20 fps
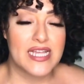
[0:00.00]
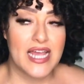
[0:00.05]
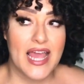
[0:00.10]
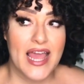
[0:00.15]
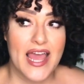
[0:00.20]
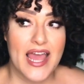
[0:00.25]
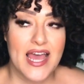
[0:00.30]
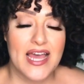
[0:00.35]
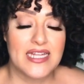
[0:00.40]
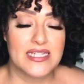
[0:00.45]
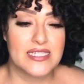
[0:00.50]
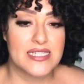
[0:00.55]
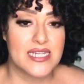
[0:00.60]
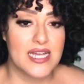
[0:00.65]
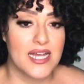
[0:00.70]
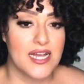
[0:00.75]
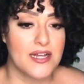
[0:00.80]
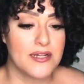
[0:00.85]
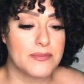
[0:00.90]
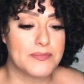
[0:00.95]

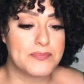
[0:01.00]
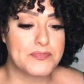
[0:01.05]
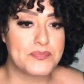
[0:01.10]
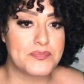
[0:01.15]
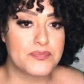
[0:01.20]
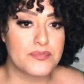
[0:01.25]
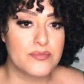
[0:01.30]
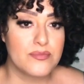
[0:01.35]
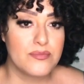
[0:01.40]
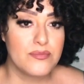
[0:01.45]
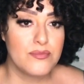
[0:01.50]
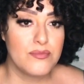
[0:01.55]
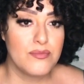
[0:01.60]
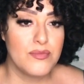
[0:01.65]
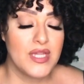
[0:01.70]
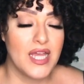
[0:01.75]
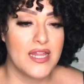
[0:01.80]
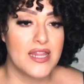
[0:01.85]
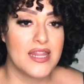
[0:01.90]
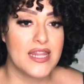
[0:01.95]
and
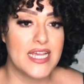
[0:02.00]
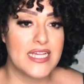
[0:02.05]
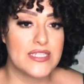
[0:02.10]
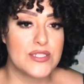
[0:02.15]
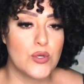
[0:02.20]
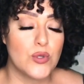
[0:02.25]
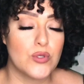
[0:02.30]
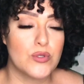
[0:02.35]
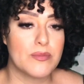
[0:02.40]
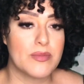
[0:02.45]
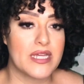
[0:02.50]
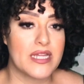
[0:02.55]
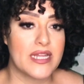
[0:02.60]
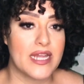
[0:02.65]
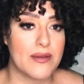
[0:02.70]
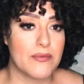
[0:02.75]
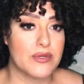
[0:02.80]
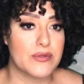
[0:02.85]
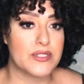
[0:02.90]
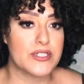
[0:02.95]
they told me
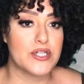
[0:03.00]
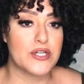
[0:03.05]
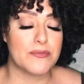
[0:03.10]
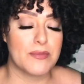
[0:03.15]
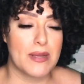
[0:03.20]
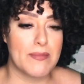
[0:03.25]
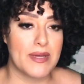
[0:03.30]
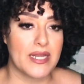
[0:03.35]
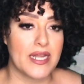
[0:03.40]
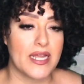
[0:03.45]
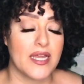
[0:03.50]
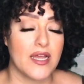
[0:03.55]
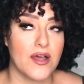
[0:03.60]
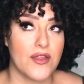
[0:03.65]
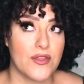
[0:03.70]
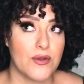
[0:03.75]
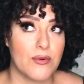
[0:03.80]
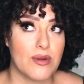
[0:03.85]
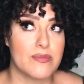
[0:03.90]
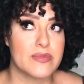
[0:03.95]
they would return my money. On
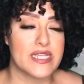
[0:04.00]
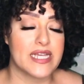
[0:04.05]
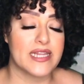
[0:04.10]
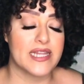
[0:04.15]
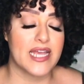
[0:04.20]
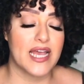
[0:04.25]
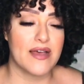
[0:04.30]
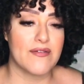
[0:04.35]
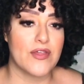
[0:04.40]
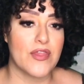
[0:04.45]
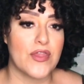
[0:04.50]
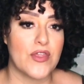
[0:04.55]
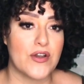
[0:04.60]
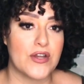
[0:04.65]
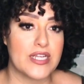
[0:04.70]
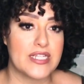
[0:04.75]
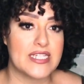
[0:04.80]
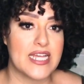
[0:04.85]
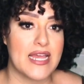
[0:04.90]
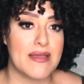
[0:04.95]
their website, they have a
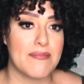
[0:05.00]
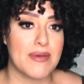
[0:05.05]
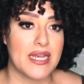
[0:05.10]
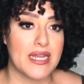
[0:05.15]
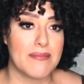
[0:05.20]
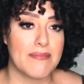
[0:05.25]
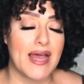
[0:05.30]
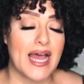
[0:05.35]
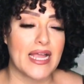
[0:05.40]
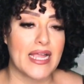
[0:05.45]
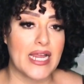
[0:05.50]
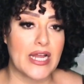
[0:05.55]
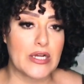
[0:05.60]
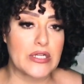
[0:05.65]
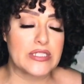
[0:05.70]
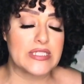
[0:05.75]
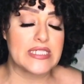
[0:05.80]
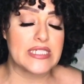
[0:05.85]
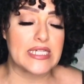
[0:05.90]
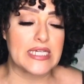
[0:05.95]
30-day money-back
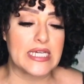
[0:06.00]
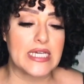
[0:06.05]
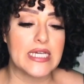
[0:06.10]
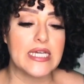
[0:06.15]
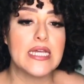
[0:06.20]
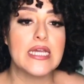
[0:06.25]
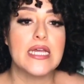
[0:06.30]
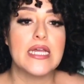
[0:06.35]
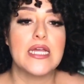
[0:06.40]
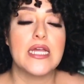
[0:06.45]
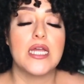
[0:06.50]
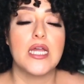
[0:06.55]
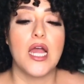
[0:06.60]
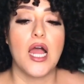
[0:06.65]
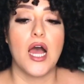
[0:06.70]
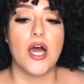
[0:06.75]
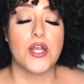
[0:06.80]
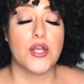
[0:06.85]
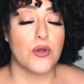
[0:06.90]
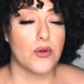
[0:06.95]
guarantee,
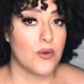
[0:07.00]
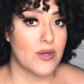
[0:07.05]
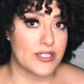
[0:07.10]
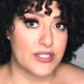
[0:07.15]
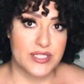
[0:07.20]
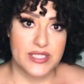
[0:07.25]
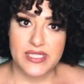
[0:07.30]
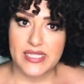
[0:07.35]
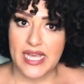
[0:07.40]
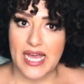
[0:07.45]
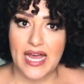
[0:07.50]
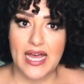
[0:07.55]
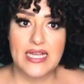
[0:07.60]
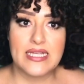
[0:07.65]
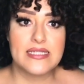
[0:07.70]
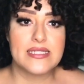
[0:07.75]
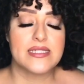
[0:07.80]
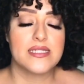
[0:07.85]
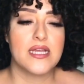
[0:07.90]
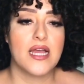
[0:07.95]
no questions
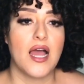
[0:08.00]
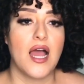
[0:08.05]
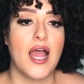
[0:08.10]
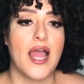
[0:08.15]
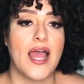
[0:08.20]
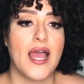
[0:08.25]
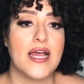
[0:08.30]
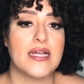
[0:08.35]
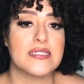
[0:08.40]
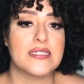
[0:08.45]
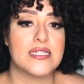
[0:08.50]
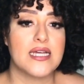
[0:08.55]
asked. And